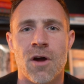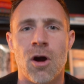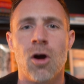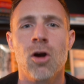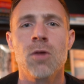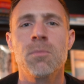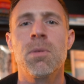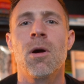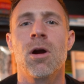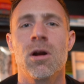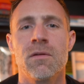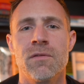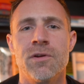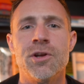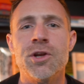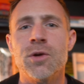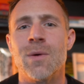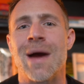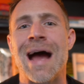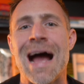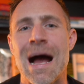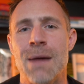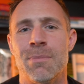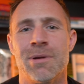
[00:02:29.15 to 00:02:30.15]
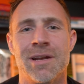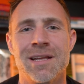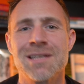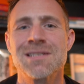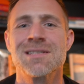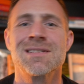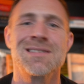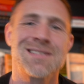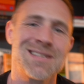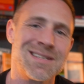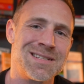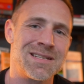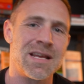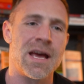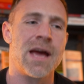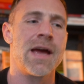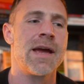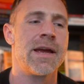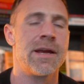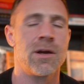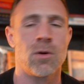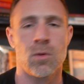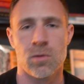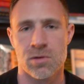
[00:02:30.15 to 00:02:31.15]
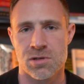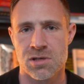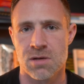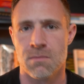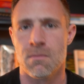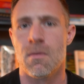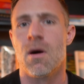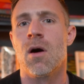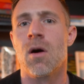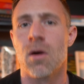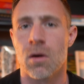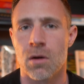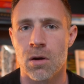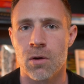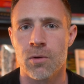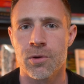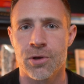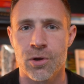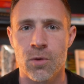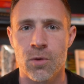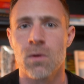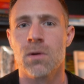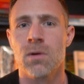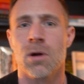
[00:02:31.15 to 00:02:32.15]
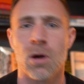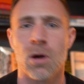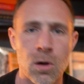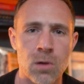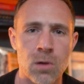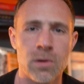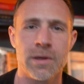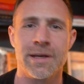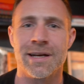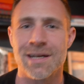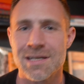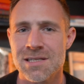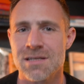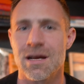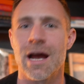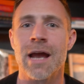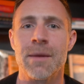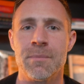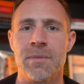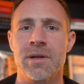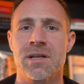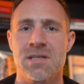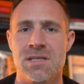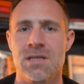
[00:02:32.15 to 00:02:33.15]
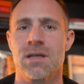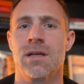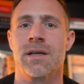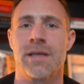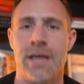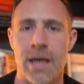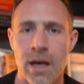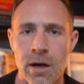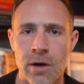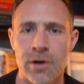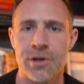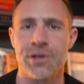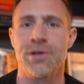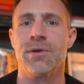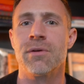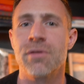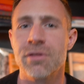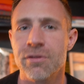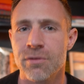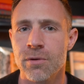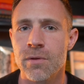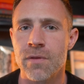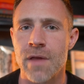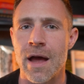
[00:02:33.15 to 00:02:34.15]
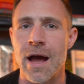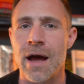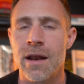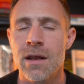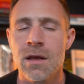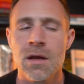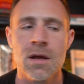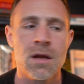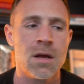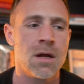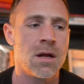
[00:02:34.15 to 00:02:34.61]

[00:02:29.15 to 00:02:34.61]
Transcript: The hard part of a new habit isn't today or tomorrow. Your early excitement is going to carry you through that.